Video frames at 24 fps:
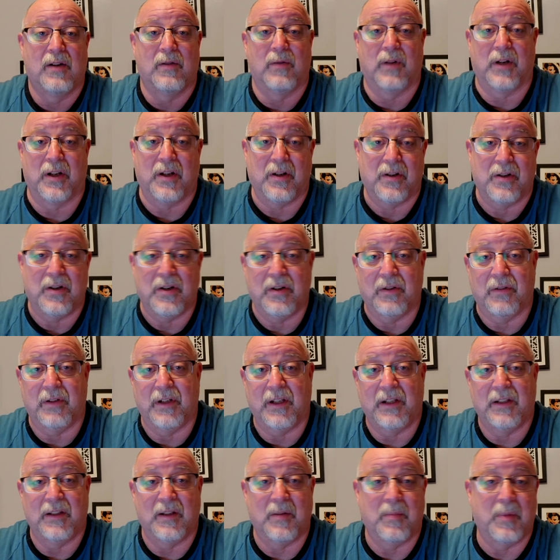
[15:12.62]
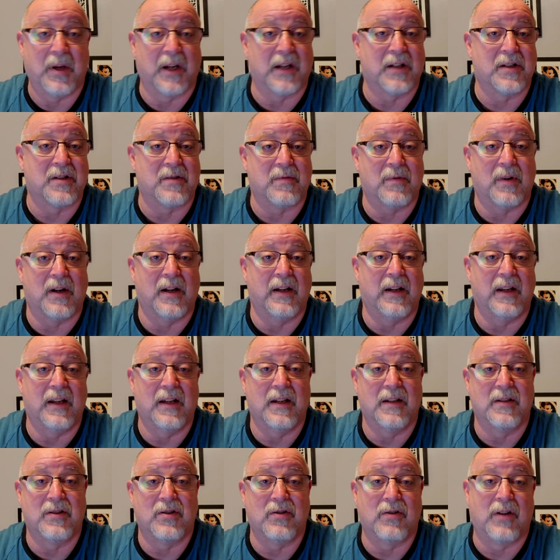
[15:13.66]
what you're doing. The biggest one
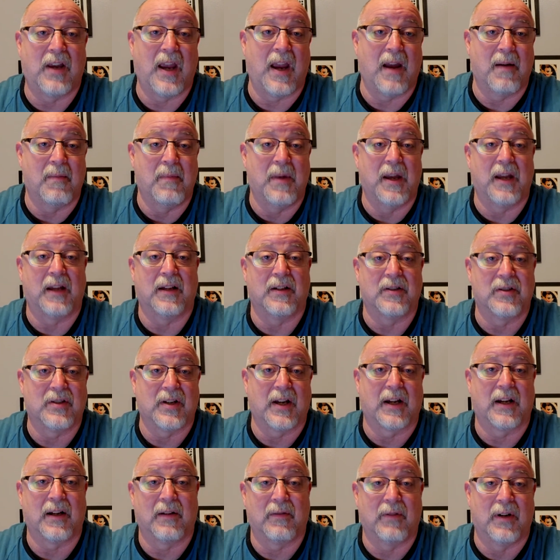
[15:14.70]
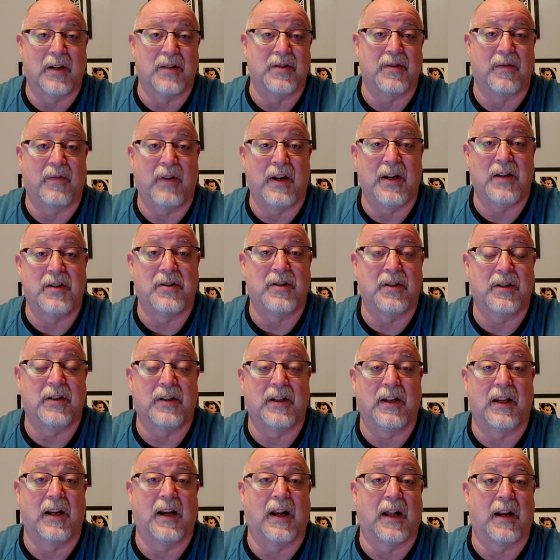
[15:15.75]
is you can't make a second reservation
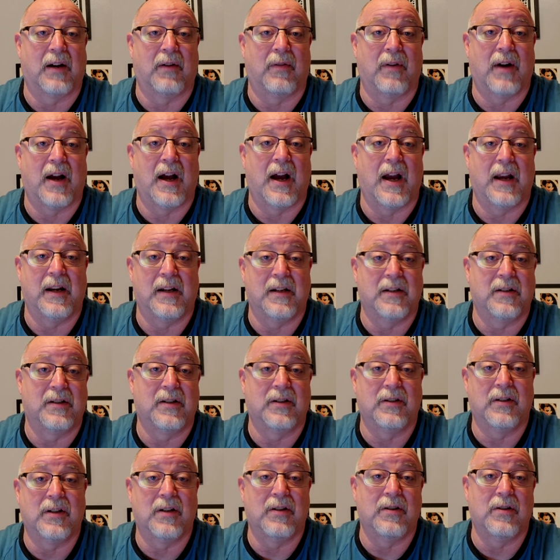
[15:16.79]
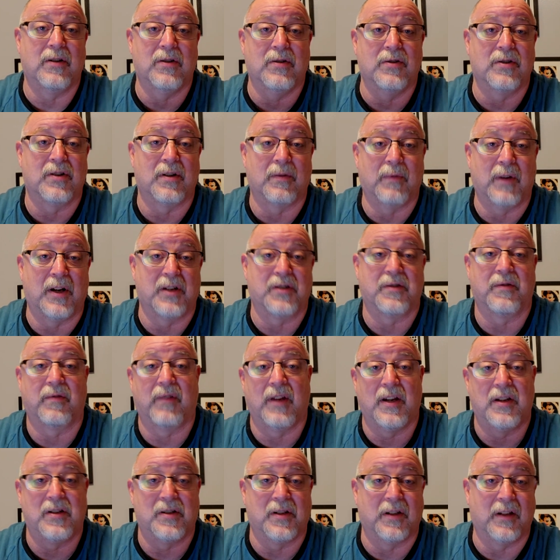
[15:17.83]
to get on a ride until you use the
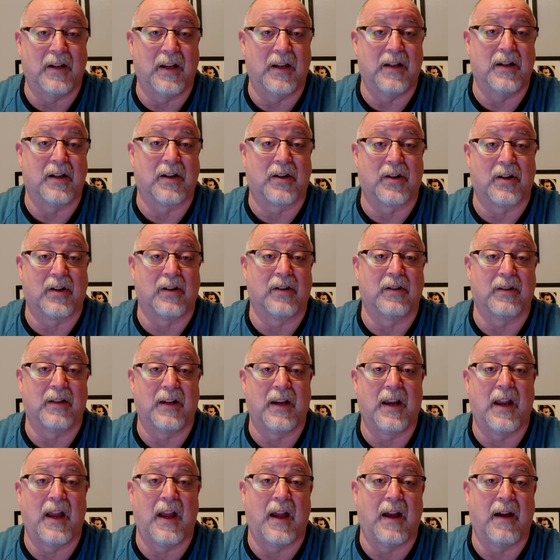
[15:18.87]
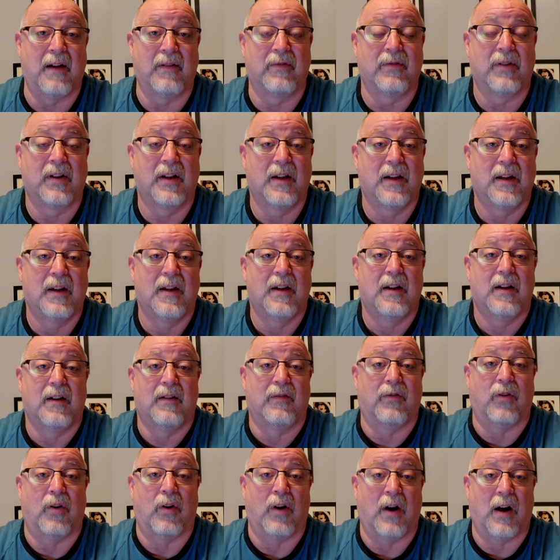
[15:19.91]
reservation that you currently have
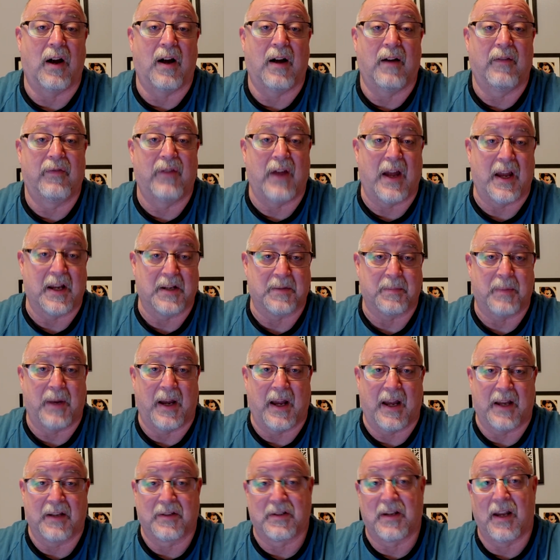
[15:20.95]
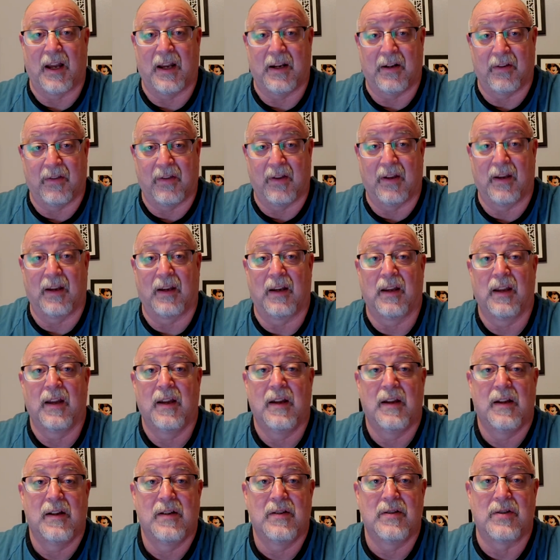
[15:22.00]
for a fast pass kind of thing.
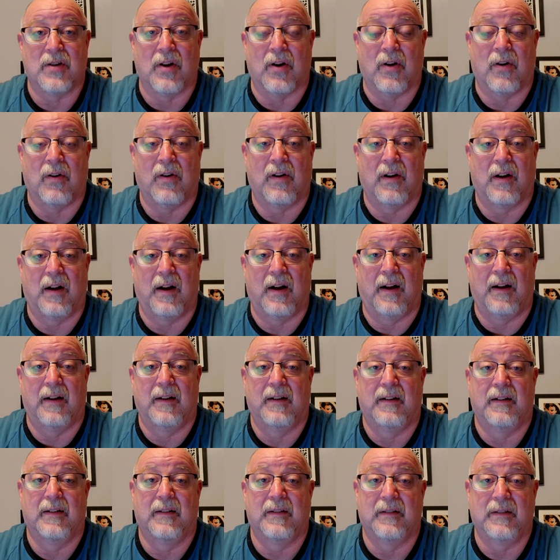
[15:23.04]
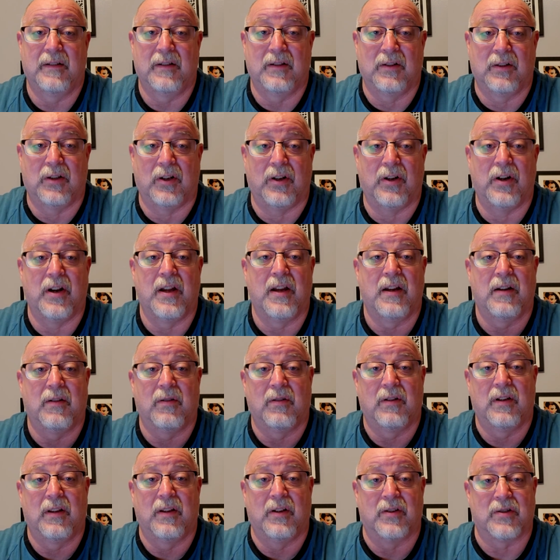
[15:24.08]
So learn it.
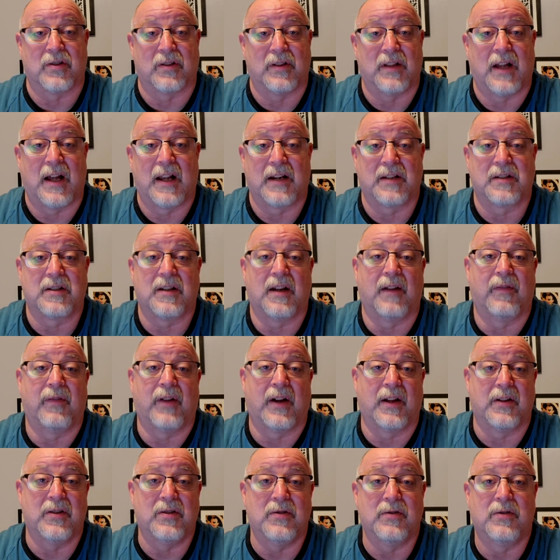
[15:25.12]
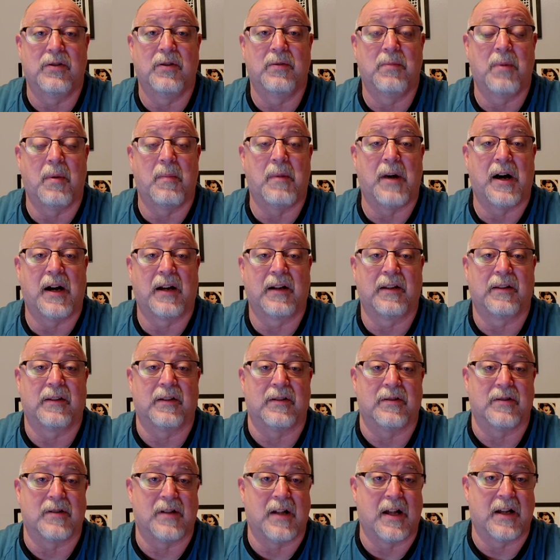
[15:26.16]
There's a lot of stuff on YouTube about it.
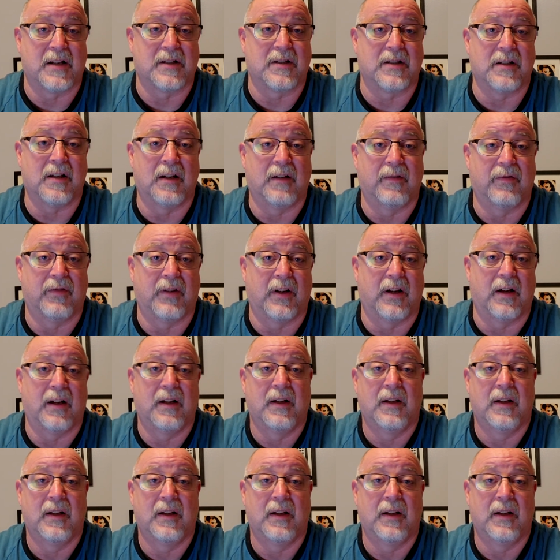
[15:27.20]
There's a lot of stuff.